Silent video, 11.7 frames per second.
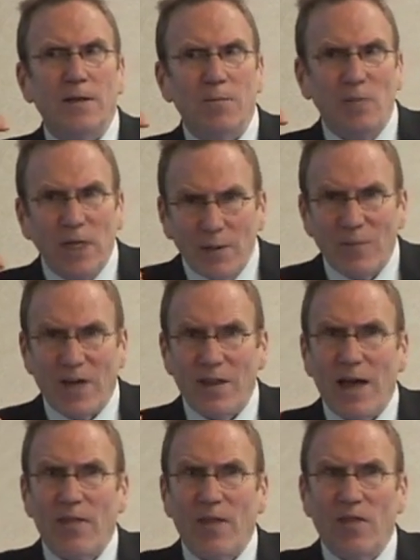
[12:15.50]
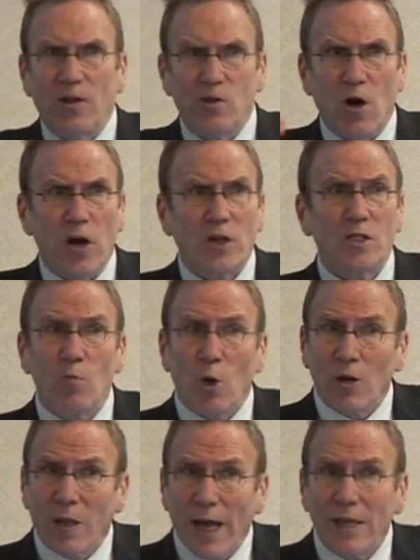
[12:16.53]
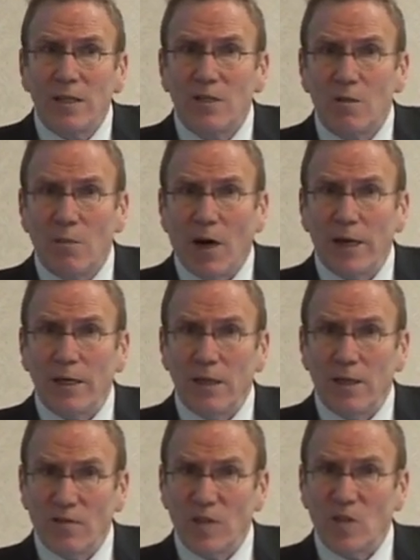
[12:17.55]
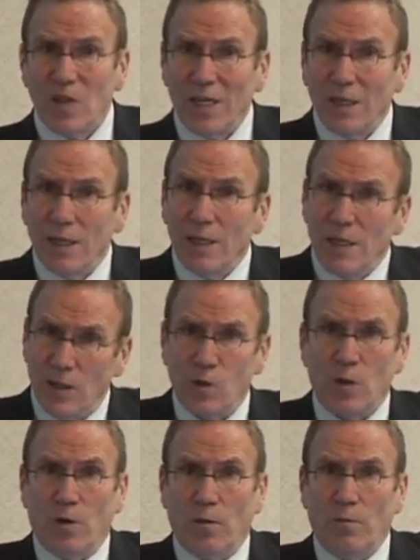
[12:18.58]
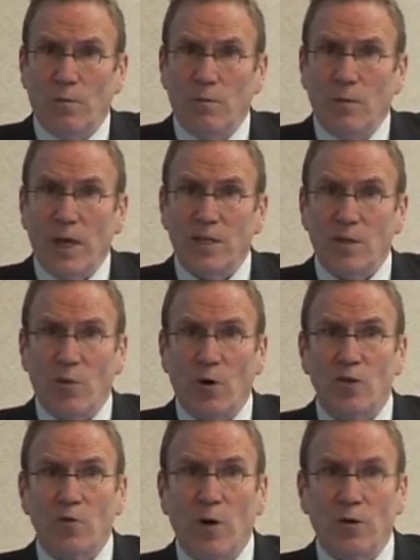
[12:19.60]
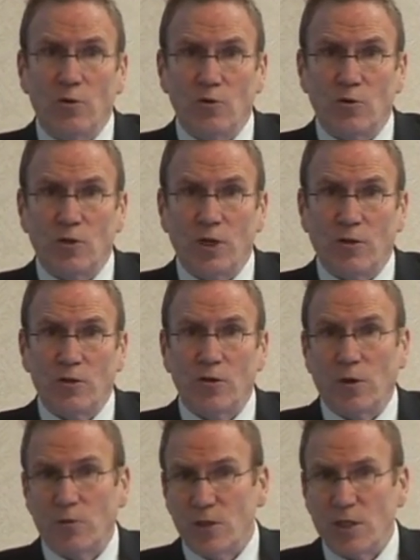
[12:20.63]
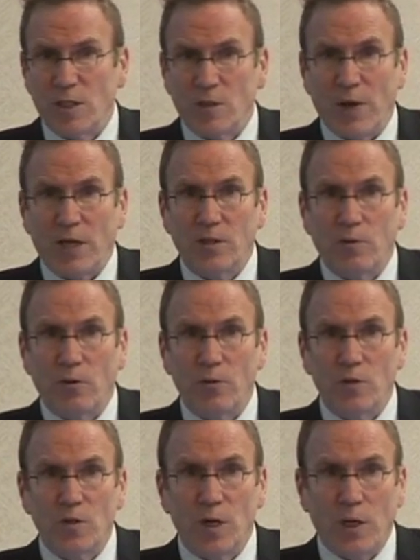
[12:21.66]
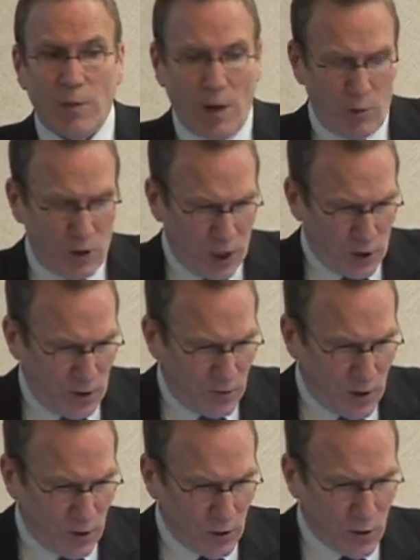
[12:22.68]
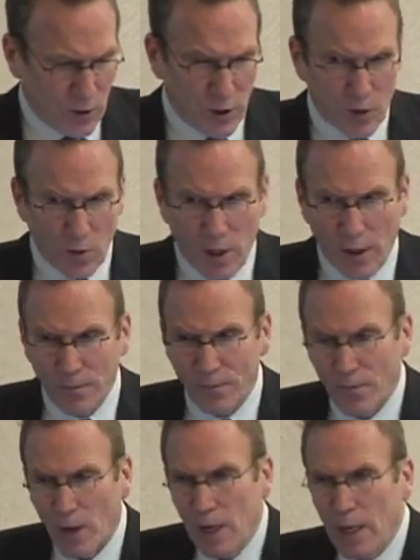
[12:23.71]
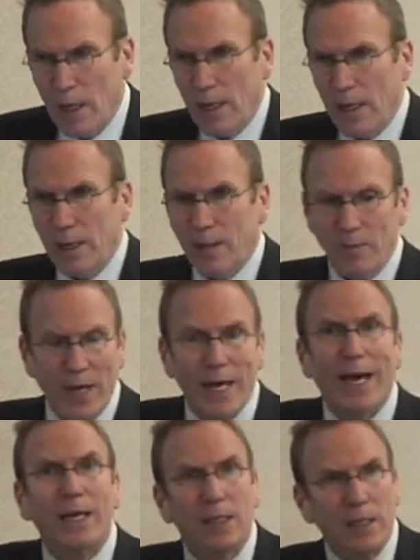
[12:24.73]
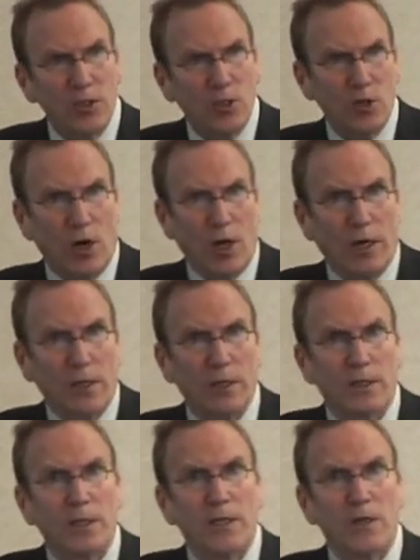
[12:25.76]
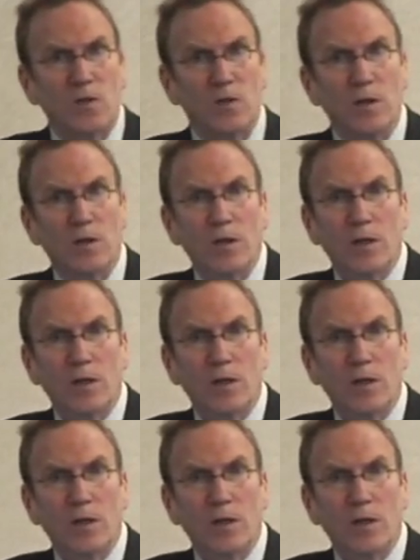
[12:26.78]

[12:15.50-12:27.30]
meaning by that that the dog is more likely to bite if it's in its home as opposed to on neutral territory, which gets back to what we were just saying about protection of territory as well. Um, and a leash dog is